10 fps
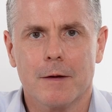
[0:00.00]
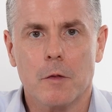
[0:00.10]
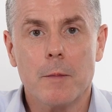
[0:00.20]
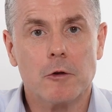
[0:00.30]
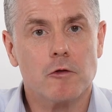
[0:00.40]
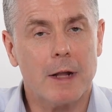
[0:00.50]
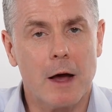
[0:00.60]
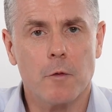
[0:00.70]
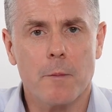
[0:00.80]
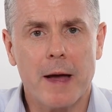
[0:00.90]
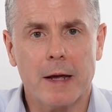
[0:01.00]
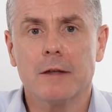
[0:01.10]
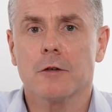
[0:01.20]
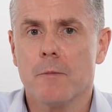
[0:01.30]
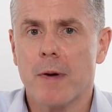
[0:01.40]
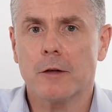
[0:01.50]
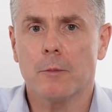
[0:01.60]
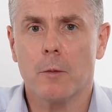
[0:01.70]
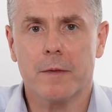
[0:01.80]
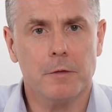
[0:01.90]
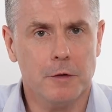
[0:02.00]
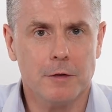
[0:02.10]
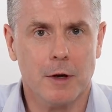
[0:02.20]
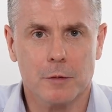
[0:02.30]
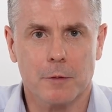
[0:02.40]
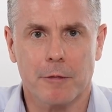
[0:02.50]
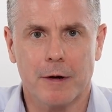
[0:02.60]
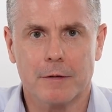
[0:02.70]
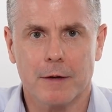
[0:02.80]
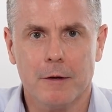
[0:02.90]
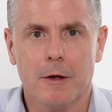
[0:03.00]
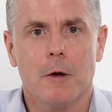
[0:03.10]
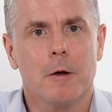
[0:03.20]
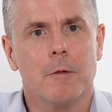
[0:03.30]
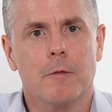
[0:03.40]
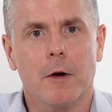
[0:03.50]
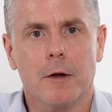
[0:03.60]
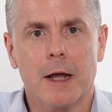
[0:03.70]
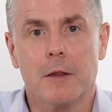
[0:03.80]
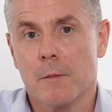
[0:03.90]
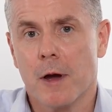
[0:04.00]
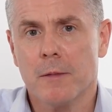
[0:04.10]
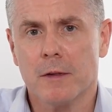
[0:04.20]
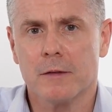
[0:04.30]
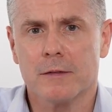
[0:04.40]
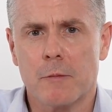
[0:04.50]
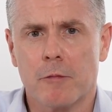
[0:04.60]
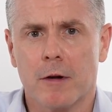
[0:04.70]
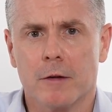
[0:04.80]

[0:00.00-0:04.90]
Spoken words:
Now the Metrel AlphaPat is compatible with two types of printer. We've got at the moment the Zebra